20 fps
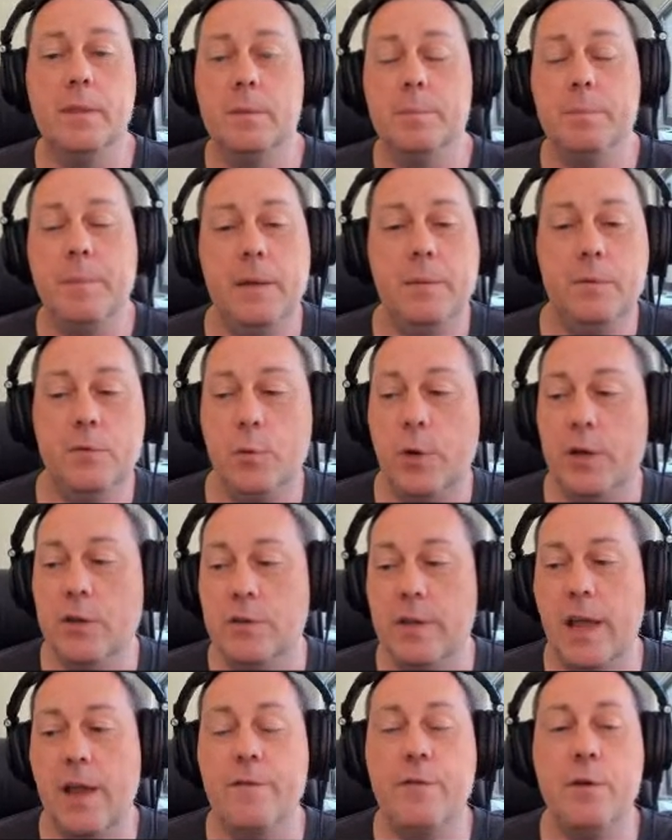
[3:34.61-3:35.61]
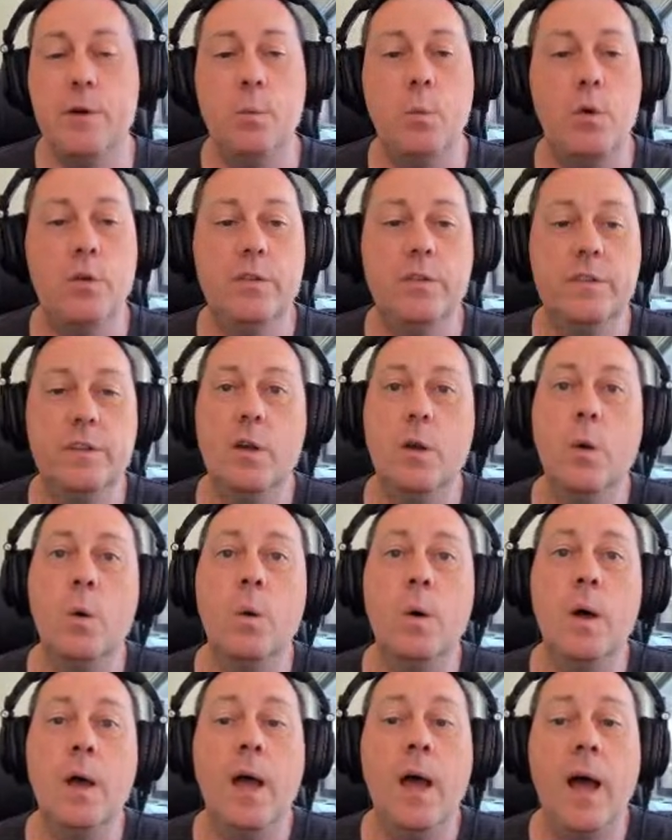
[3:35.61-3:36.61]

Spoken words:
Big question that everyone wants to know: